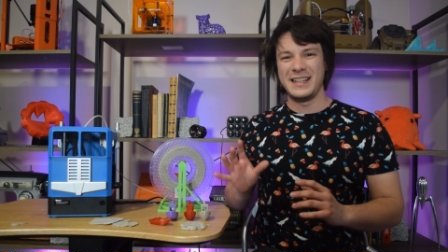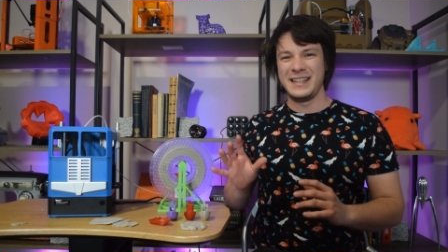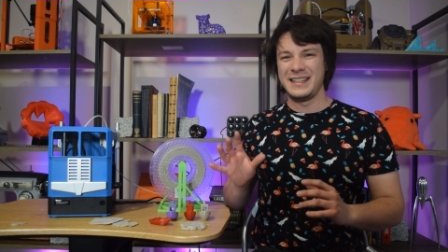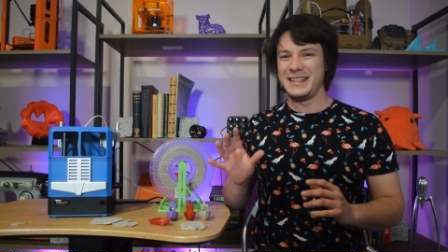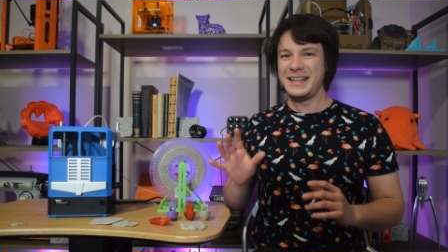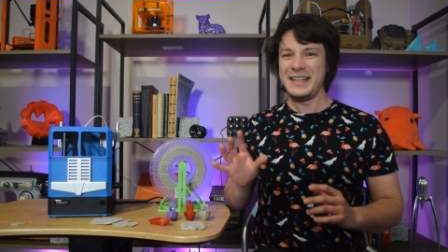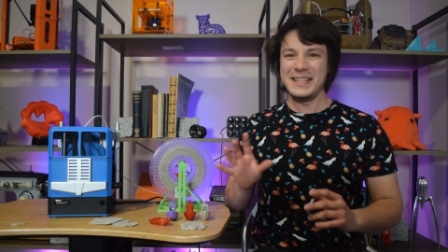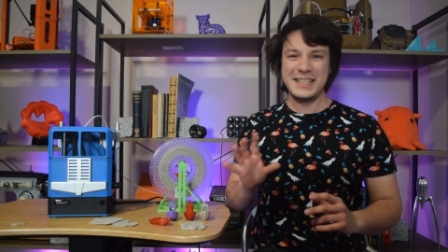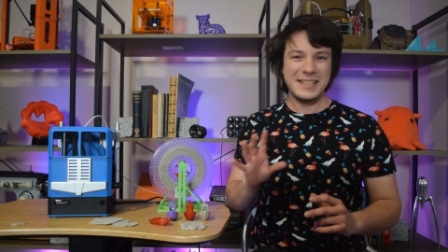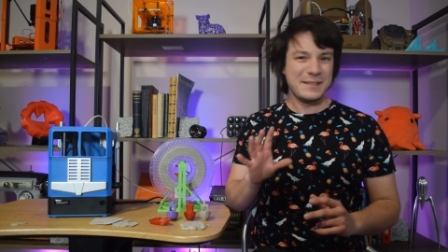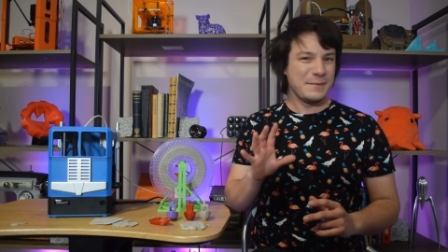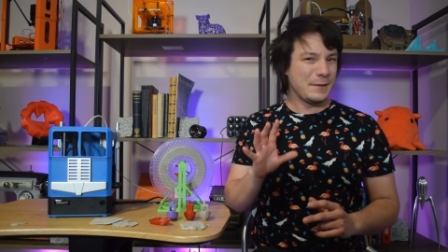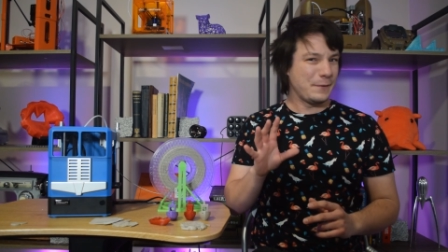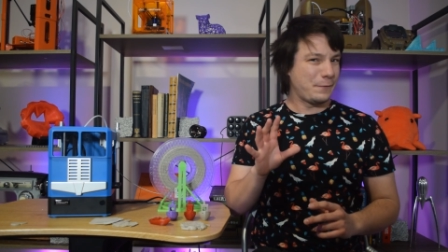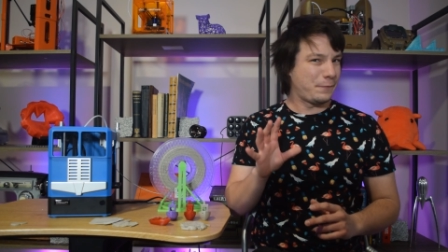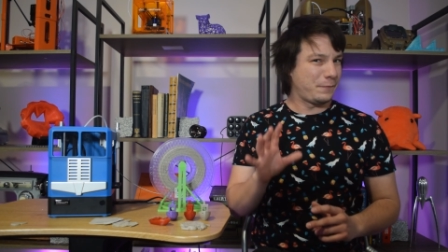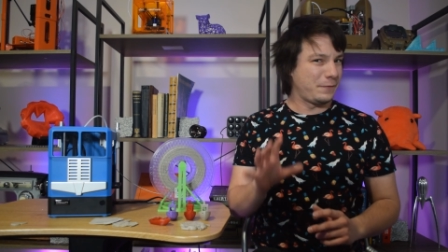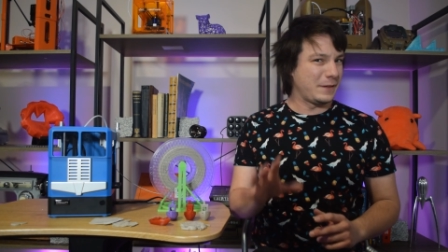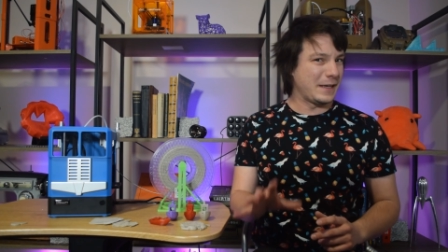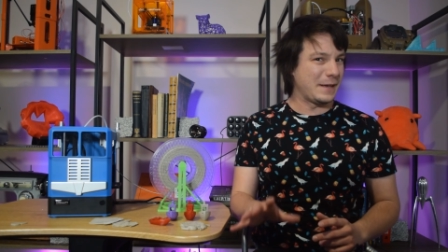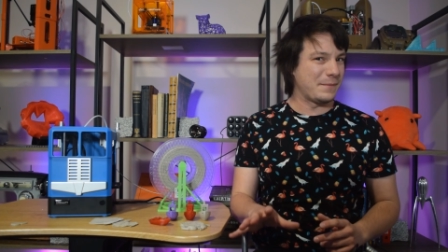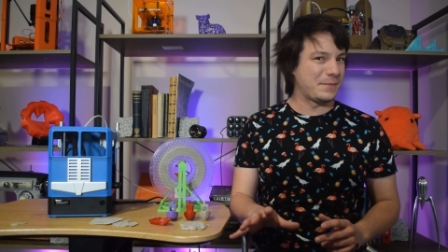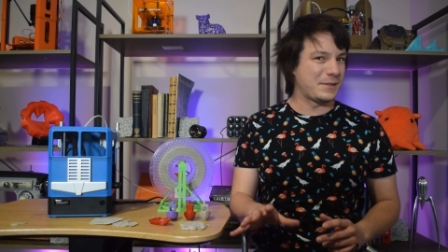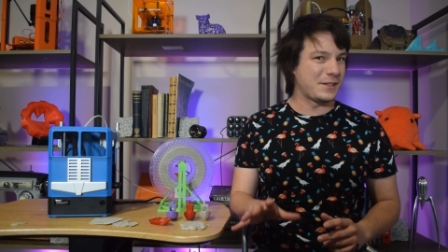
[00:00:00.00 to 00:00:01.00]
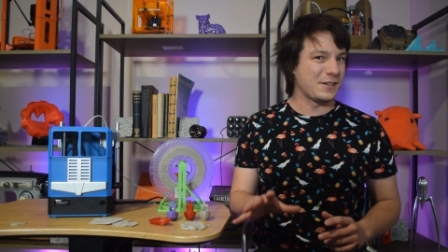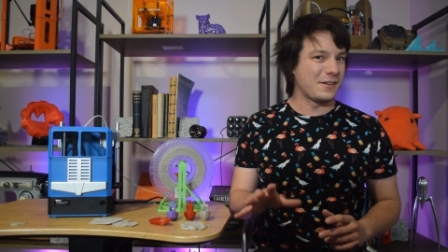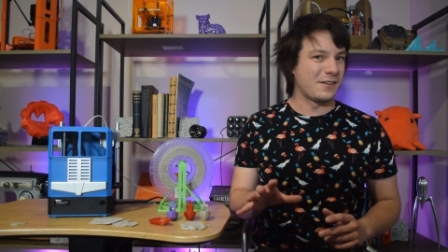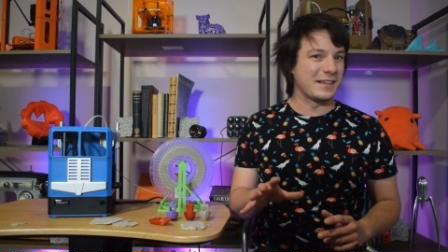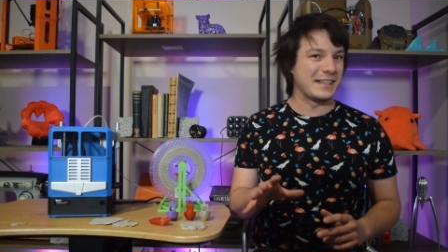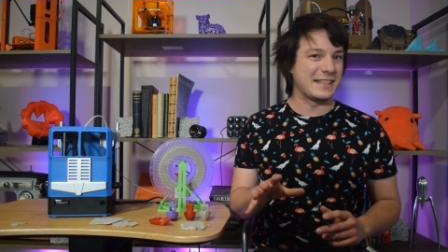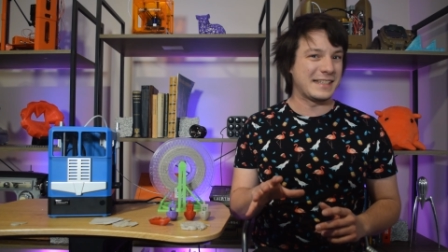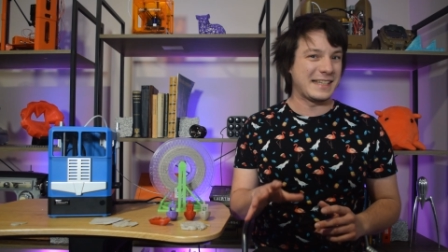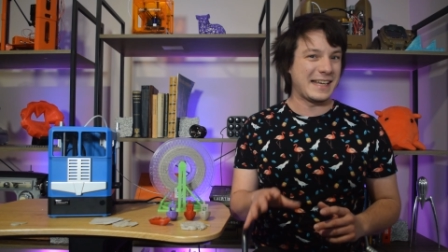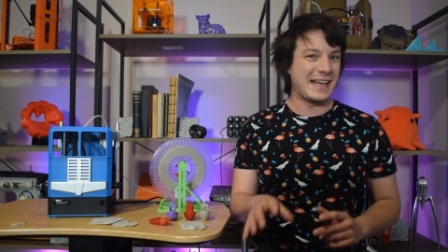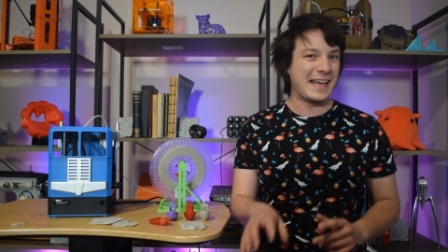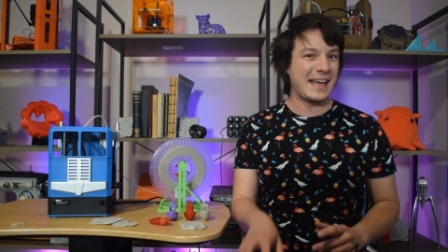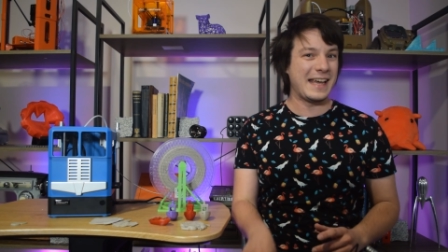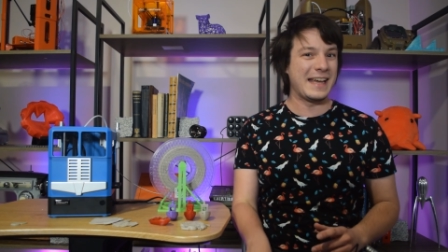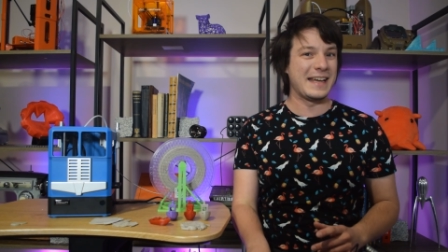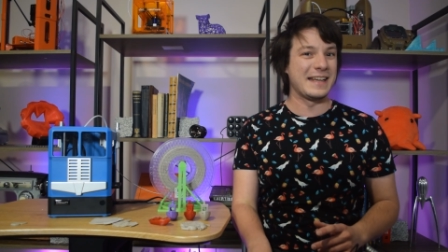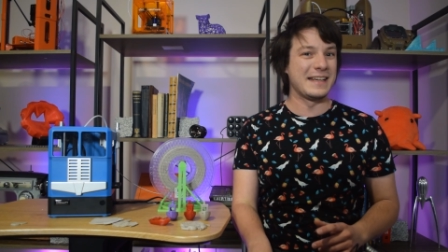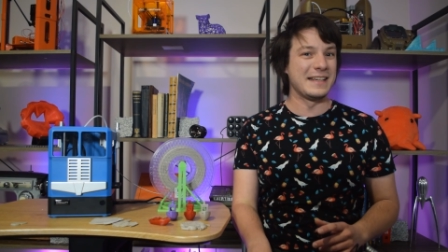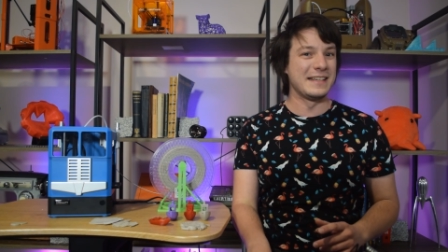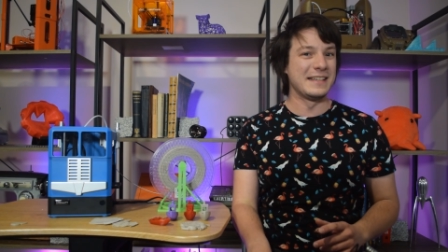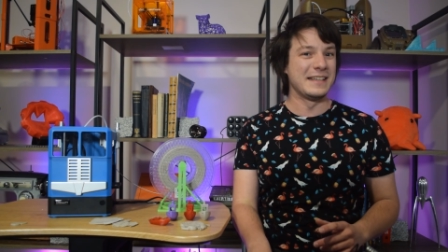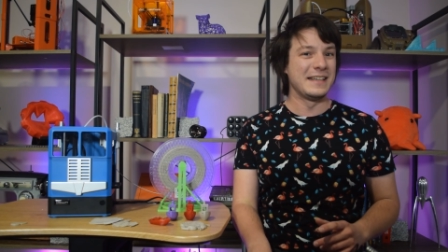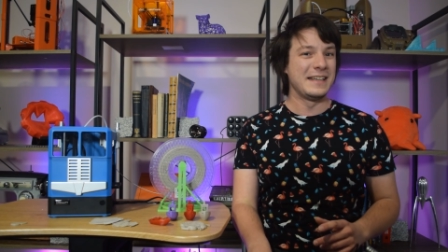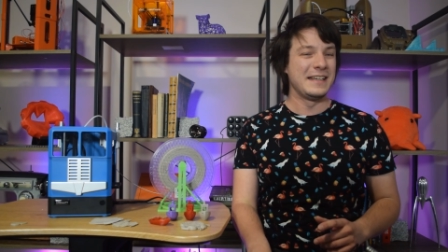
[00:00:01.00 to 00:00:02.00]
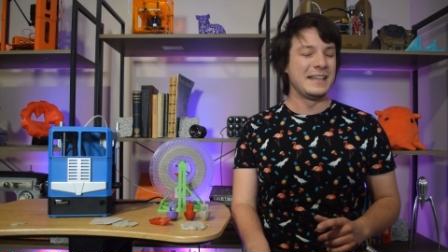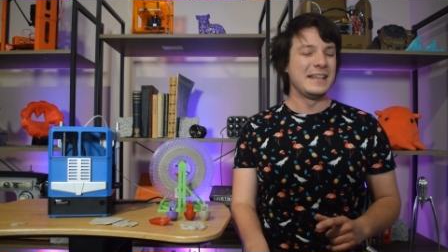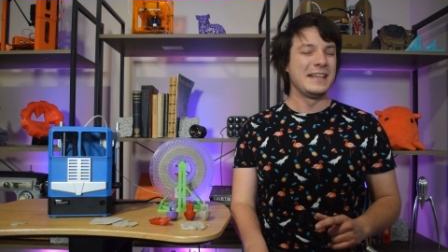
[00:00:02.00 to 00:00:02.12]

needs to be flipped on its head.